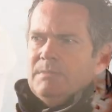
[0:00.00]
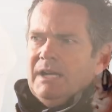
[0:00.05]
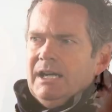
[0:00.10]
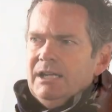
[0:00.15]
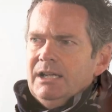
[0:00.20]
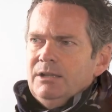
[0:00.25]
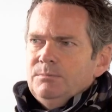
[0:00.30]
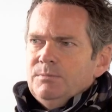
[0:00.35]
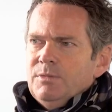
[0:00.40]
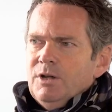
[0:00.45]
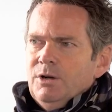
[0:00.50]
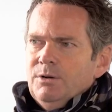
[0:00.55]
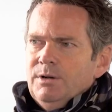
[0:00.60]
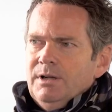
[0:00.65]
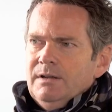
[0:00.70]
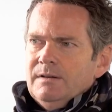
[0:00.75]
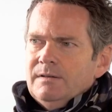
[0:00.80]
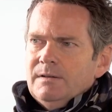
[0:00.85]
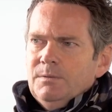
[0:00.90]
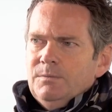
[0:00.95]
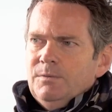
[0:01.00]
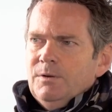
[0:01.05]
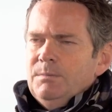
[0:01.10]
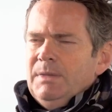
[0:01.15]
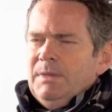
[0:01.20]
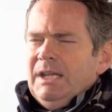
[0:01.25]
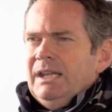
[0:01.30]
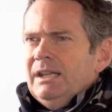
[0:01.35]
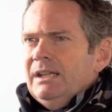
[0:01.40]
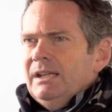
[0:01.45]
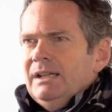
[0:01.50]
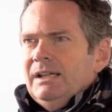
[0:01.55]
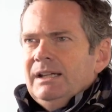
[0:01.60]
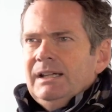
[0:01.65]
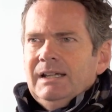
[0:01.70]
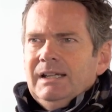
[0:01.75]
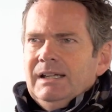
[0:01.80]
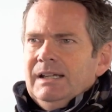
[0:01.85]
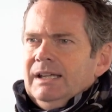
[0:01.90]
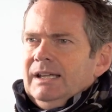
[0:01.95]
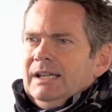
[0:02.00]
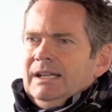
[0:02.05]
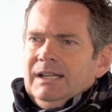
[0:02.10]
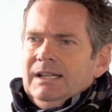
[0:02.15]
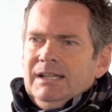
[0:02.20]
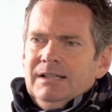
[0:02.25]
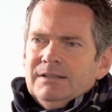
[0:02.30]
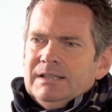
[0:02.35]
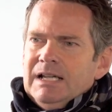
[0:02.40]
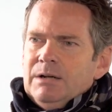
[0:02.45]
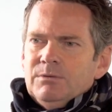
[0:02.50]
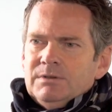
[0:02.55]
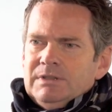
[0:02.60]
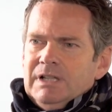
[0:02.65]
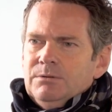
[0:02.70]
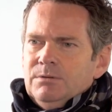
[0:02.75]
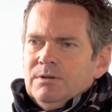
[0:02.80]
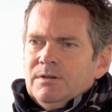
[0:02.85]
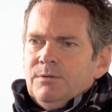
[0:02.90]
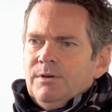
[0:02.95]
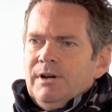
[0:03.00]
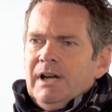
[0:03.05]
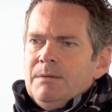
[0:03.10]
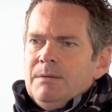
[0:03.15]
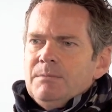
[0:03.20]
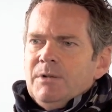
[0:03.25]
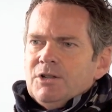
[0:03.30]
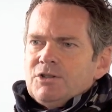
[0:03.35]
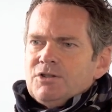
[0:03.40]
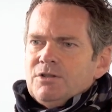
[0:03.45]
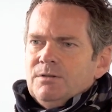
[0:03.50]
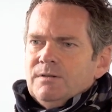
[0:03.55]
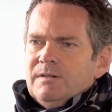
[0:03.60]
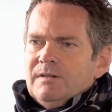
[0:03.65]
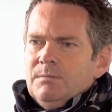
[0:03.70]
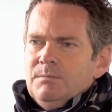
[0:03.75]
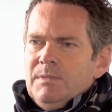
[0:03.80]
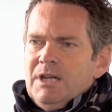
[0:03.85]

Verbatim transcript: mind blowing. So for me, you know, that, that was very much also